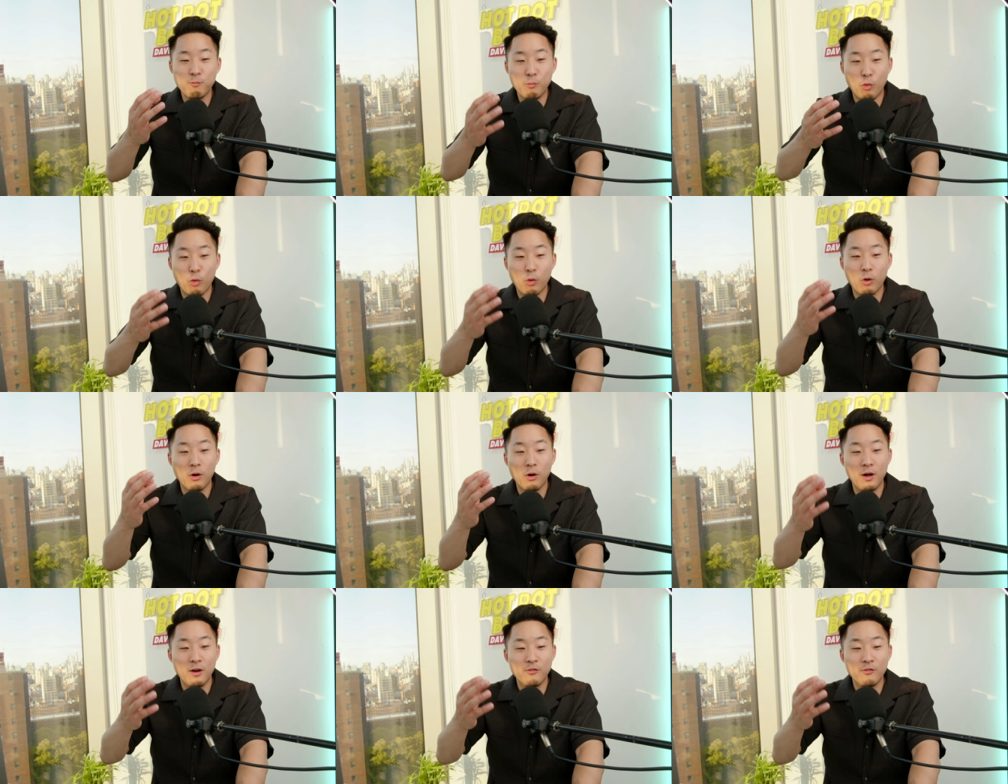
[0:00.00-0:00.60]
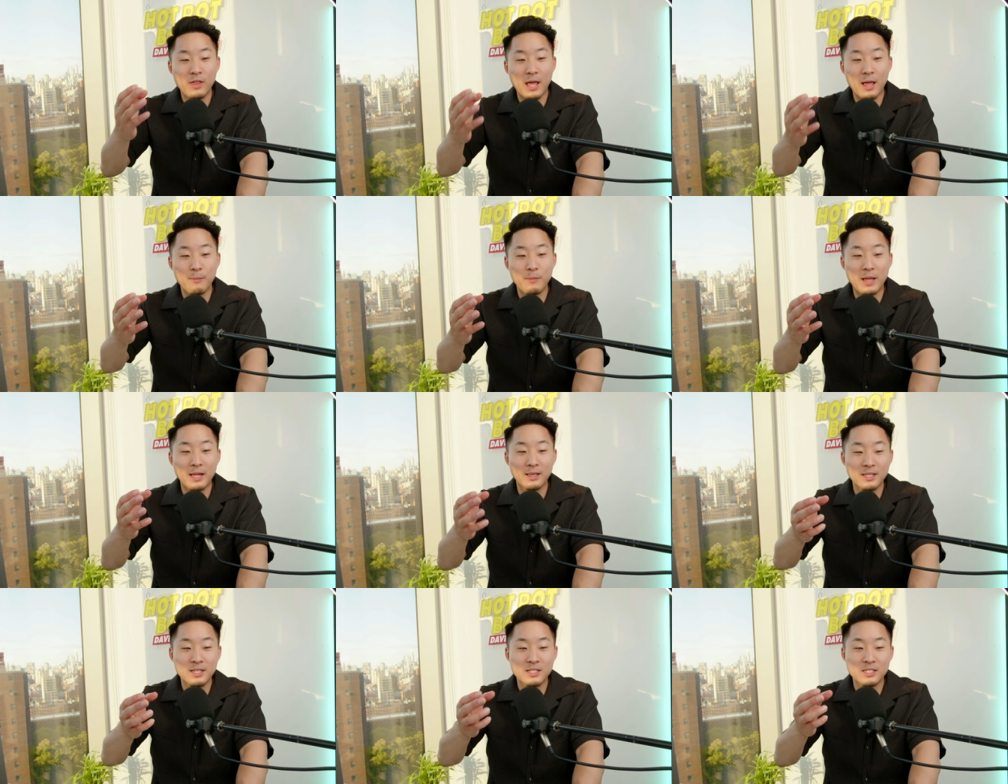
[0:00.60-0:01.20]
more of them
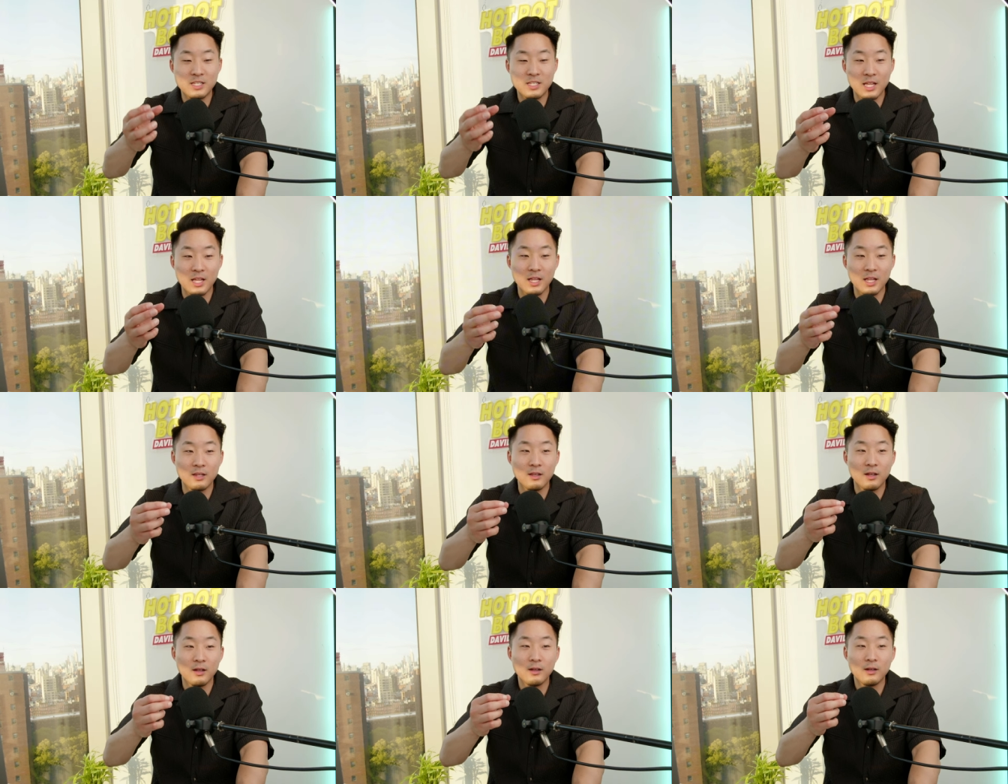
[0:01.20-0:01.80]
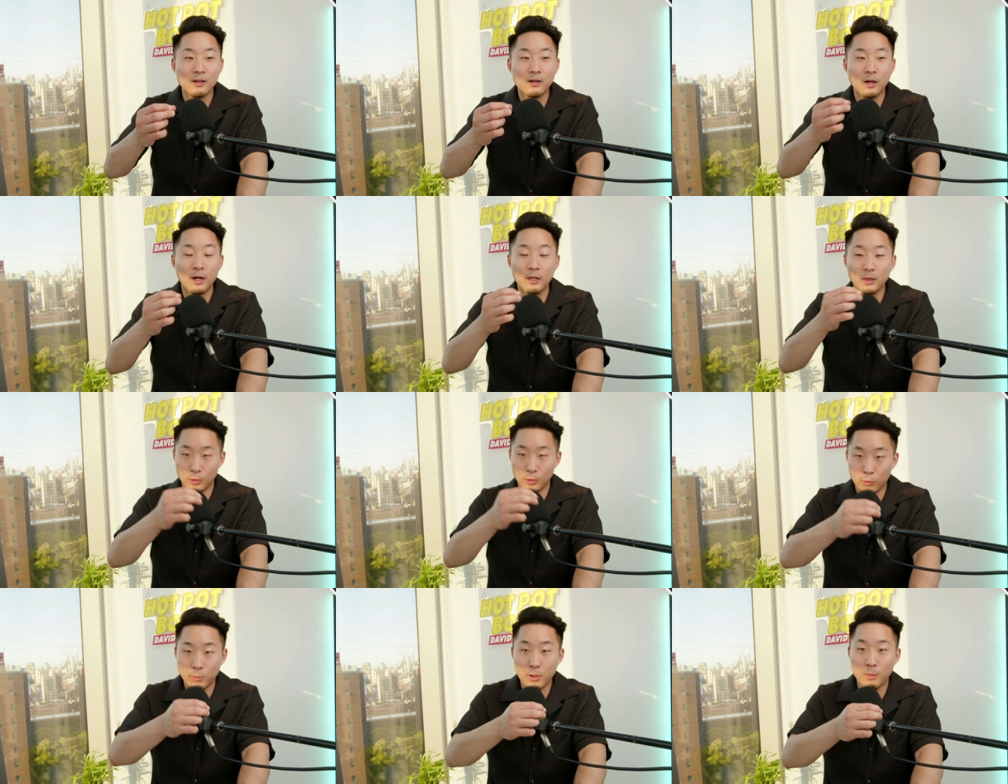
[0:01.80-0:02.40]
at least did a
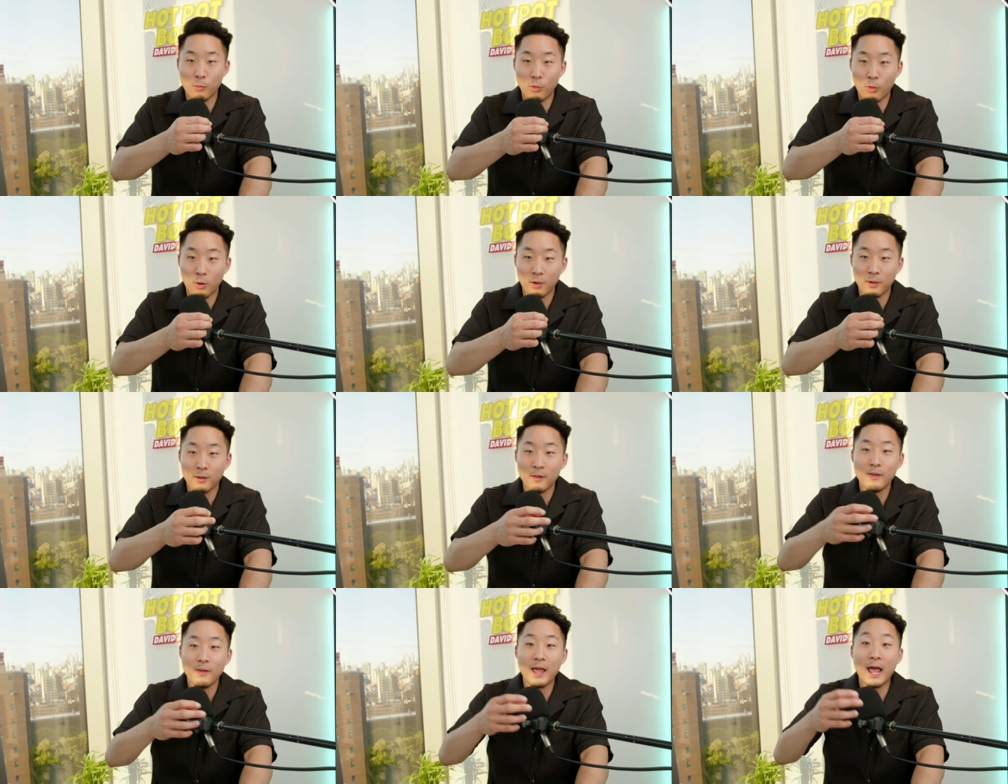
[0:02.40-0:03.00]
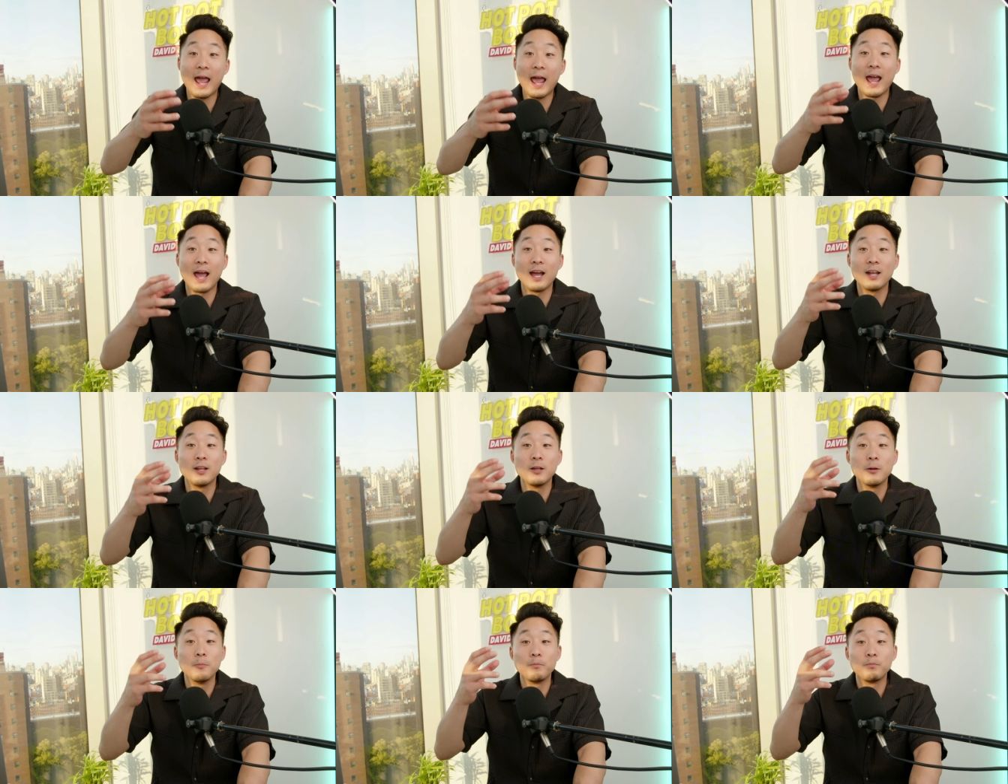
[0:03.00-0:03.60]
little bit more.
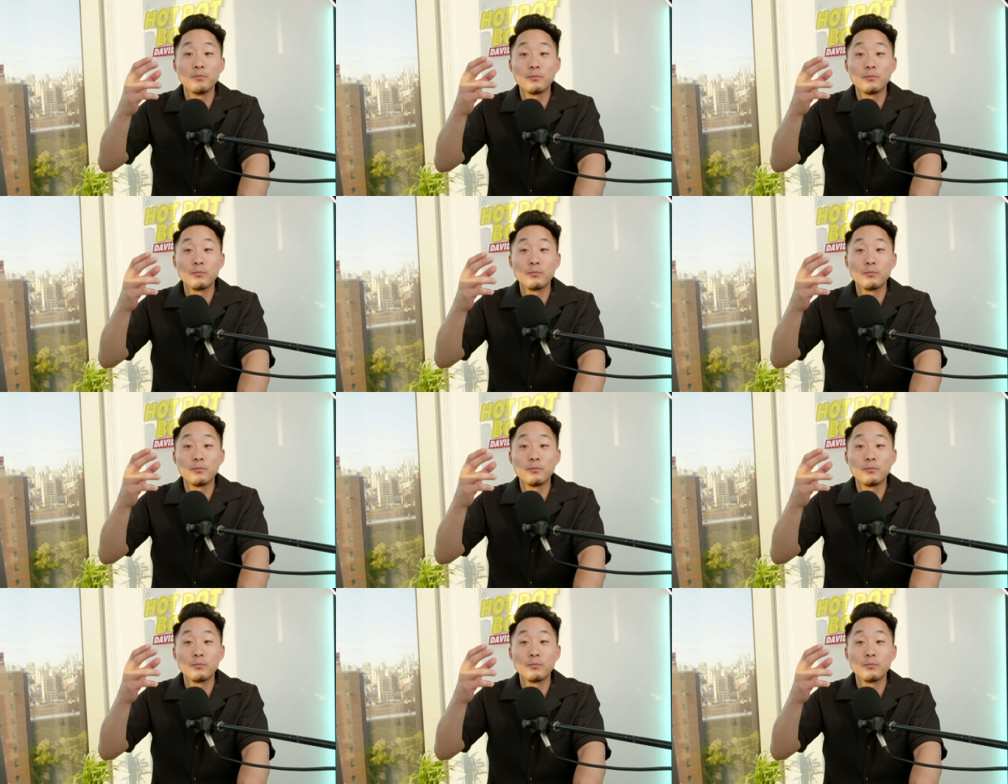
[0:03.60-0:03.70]
And